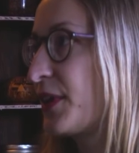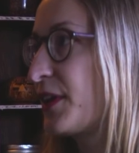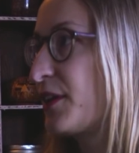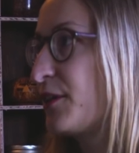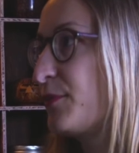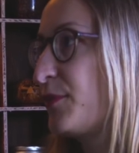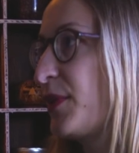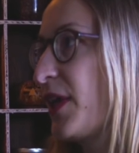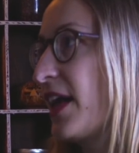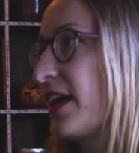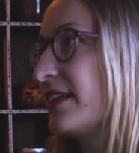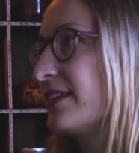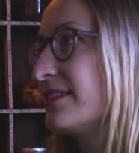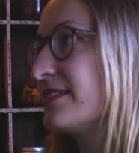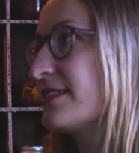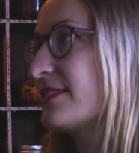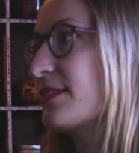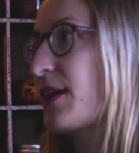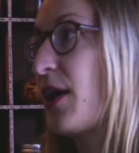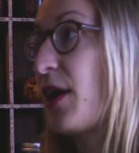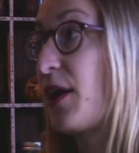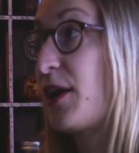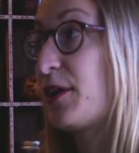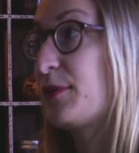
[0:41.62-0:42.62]
oil blends,
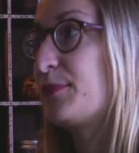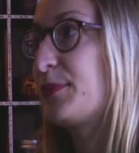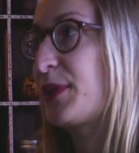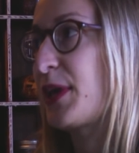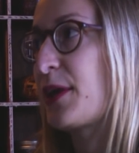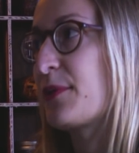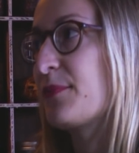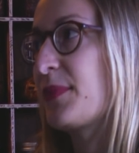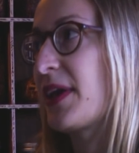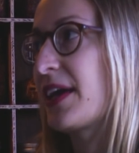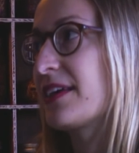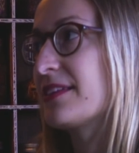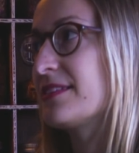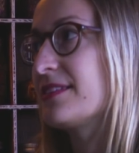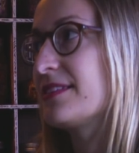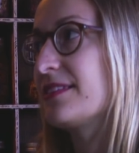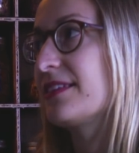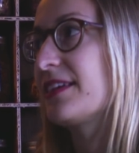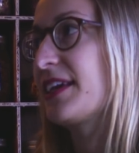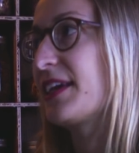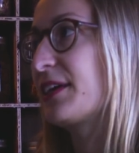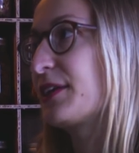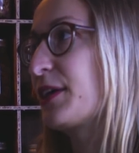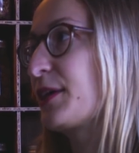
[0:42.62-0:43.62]
all plant-based
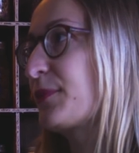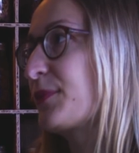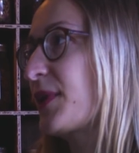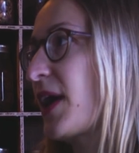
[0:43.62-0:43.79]
healing